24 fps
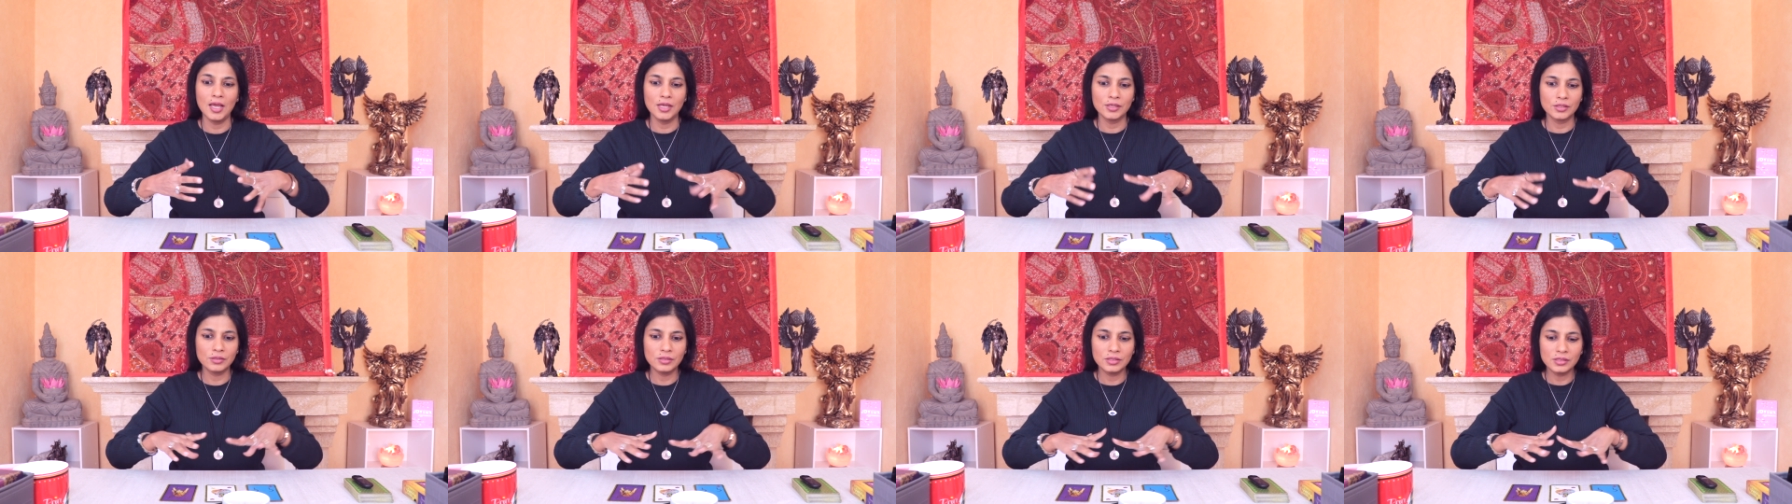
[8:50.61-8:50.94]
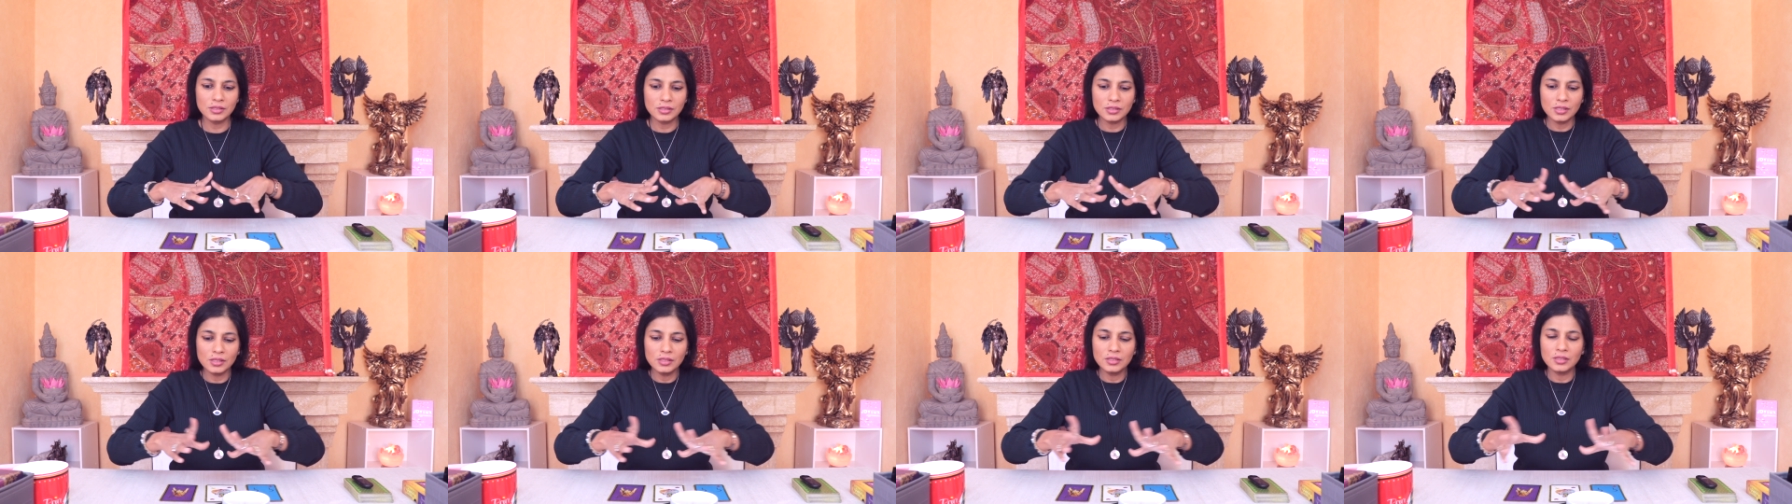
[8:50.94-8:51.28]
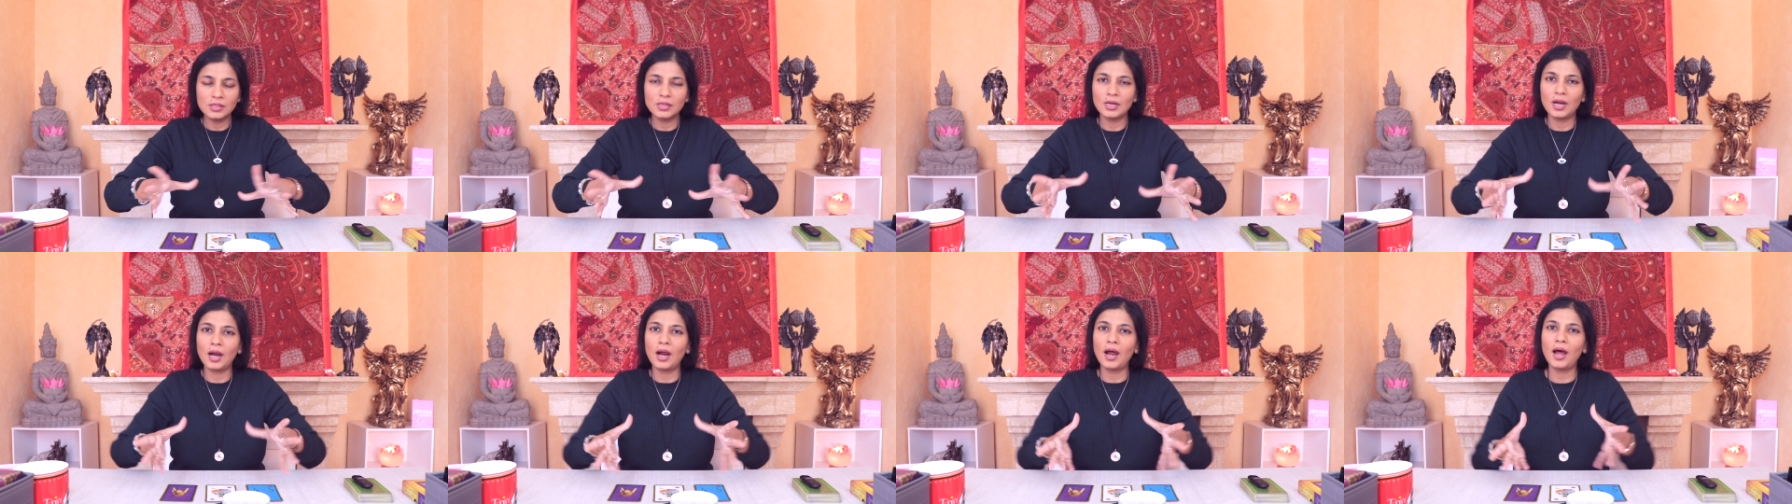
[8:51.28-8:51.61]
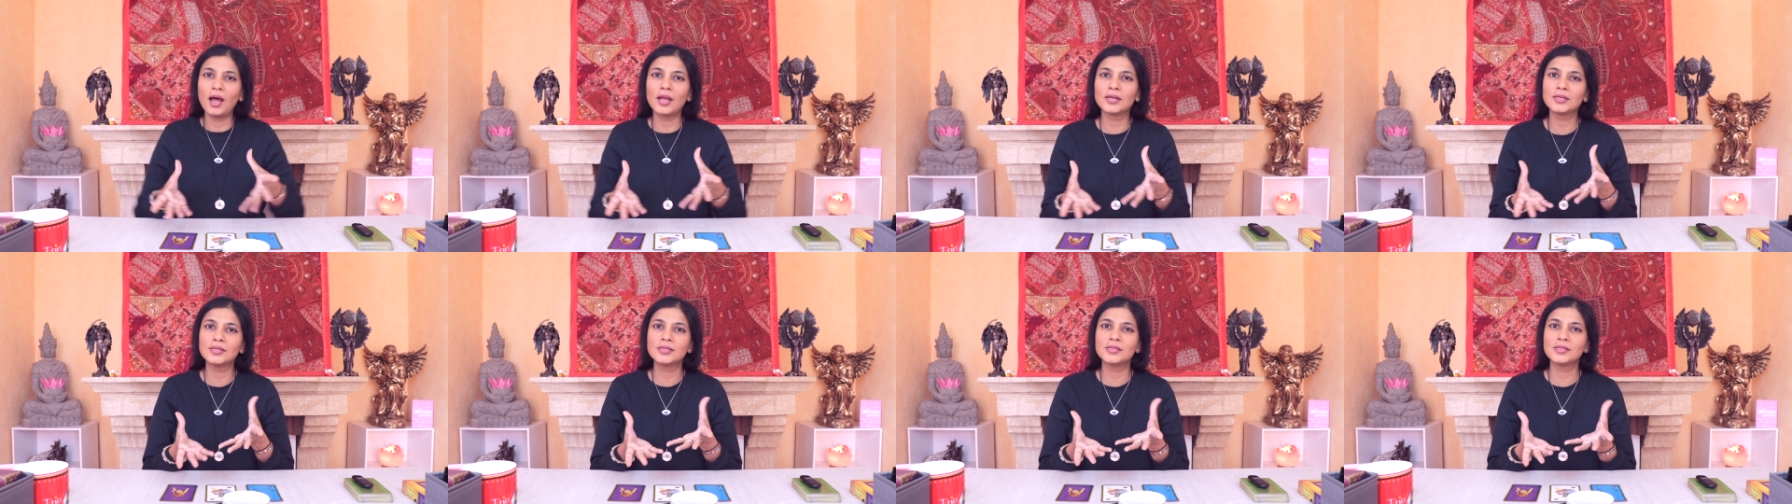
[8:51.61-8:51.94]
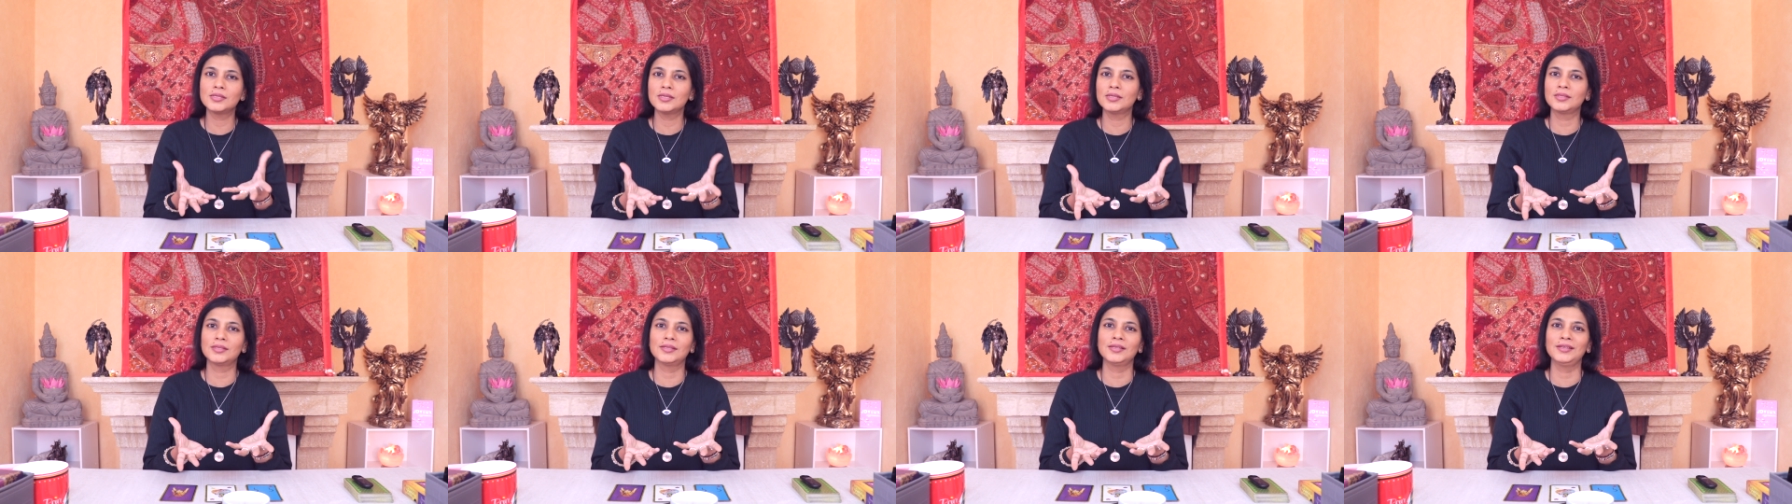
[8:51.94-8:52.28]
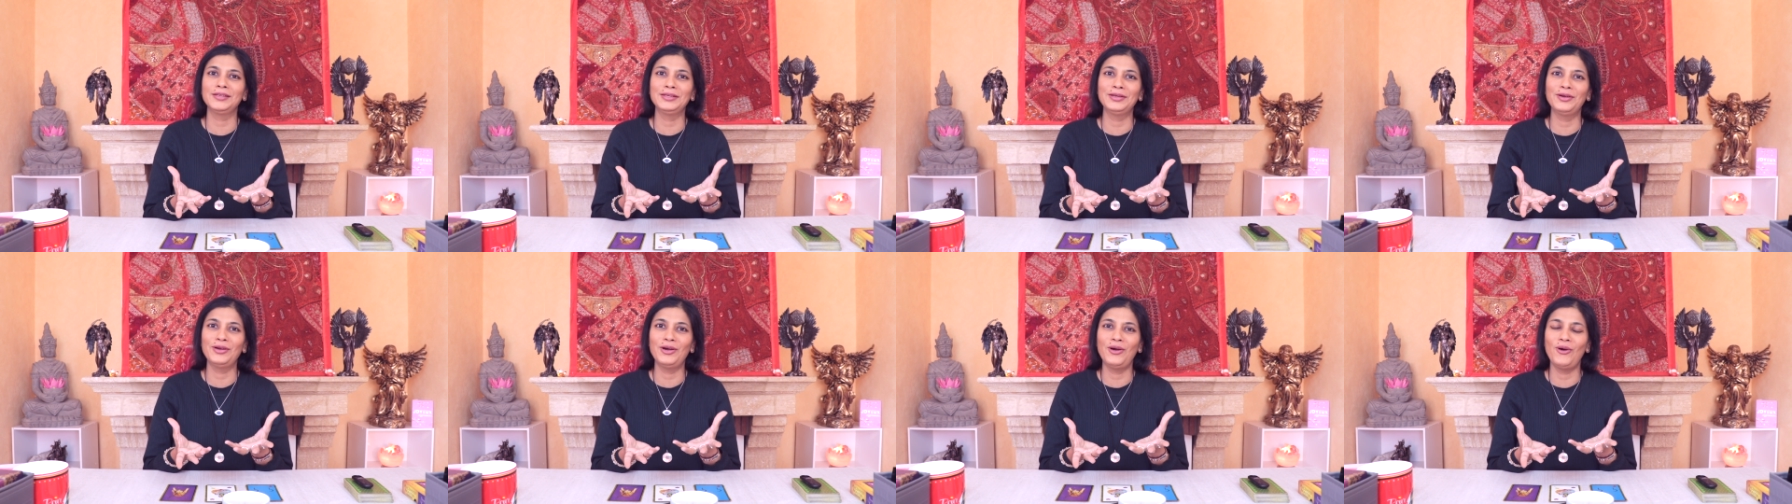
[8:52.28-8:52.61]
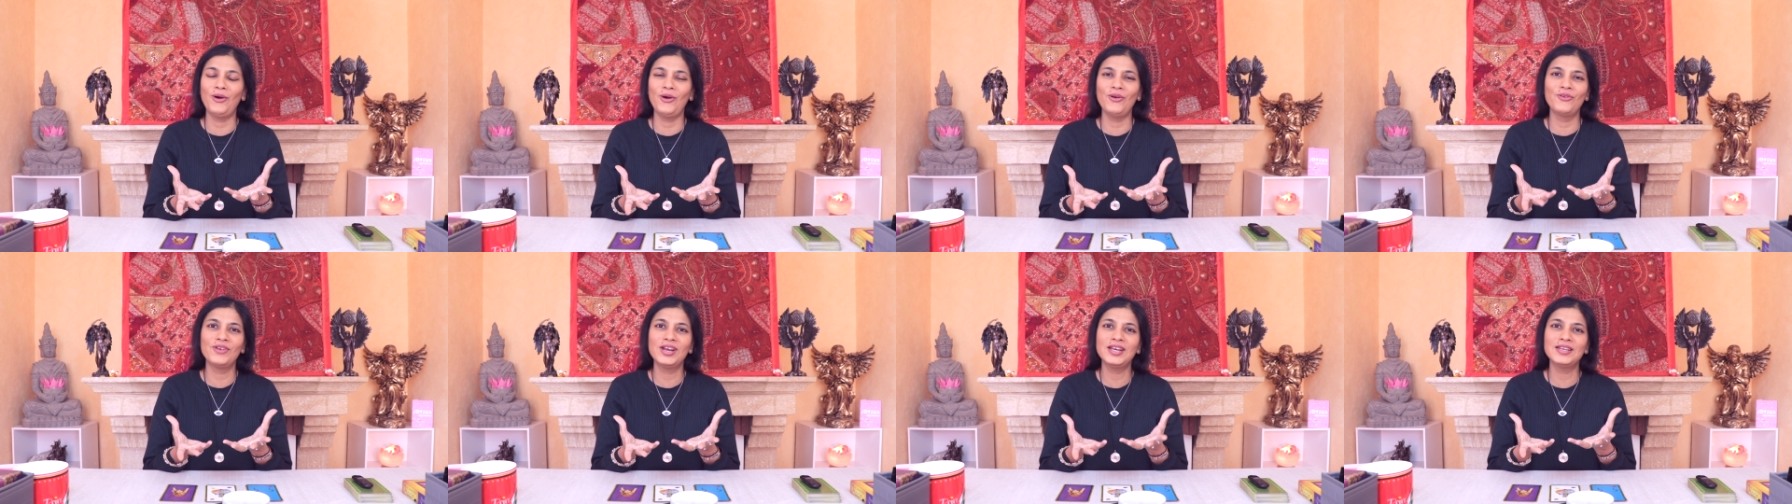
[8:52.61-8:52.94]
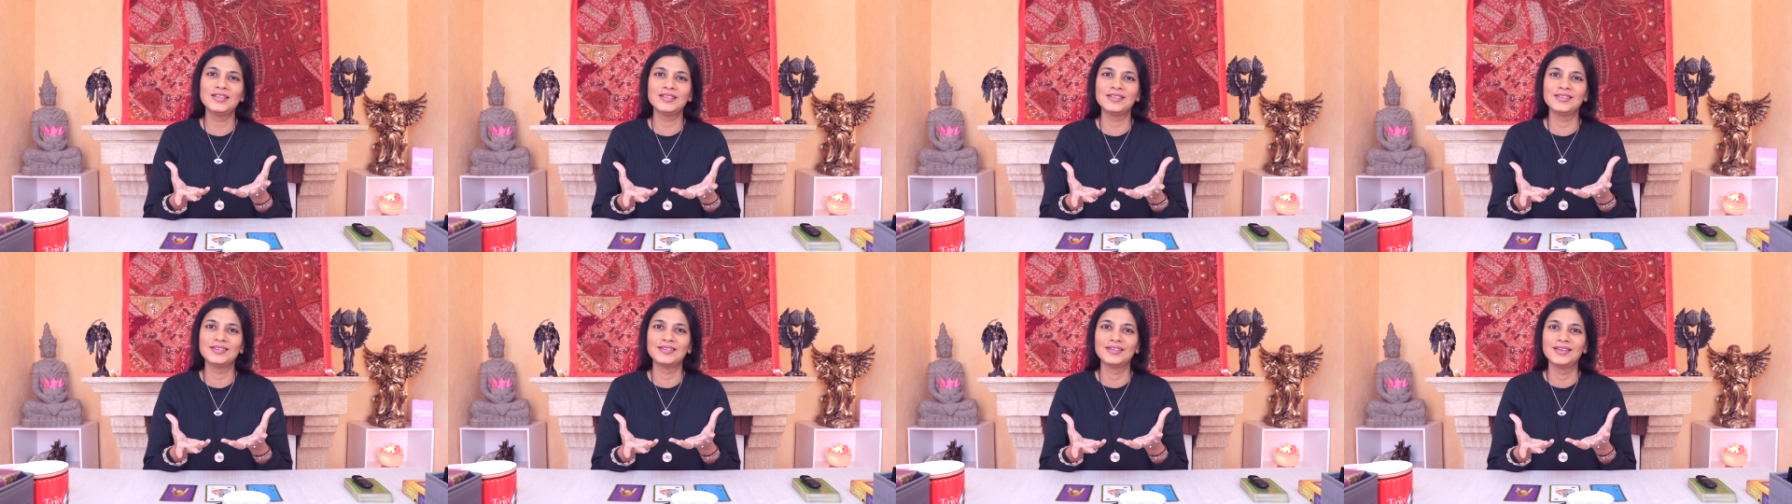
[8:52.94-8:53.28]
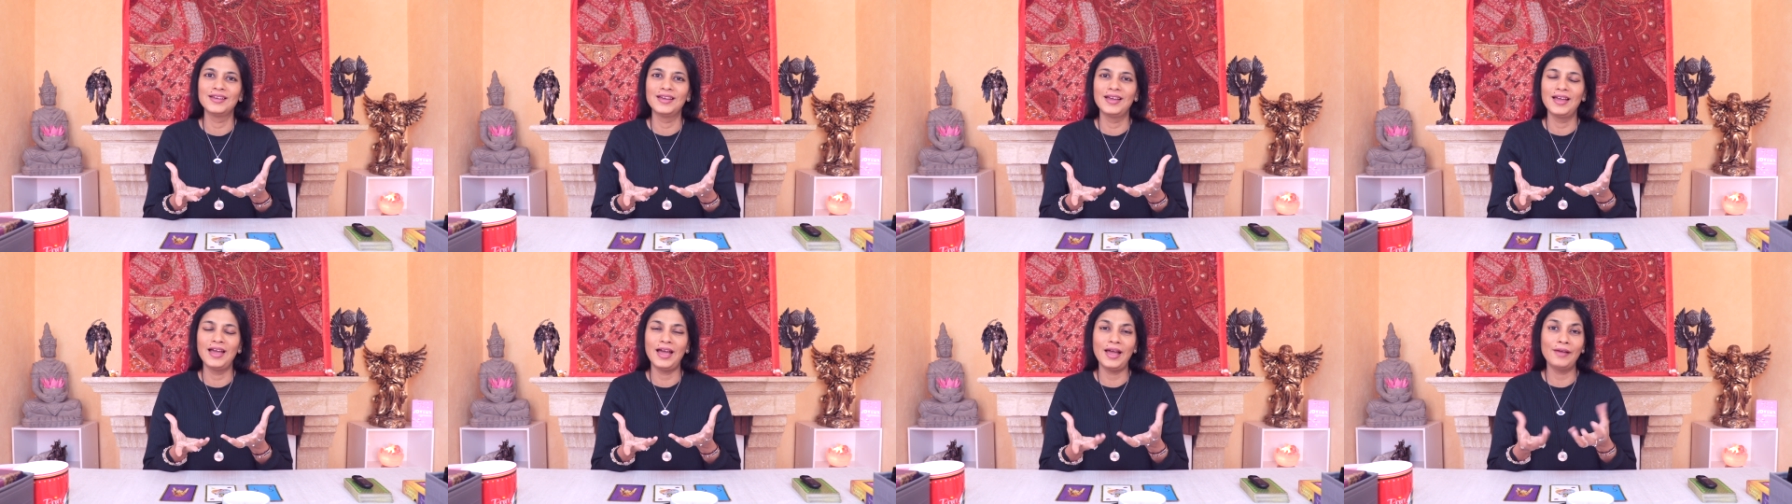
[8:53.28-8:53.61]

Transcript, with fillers: So it's such an artistic thing already.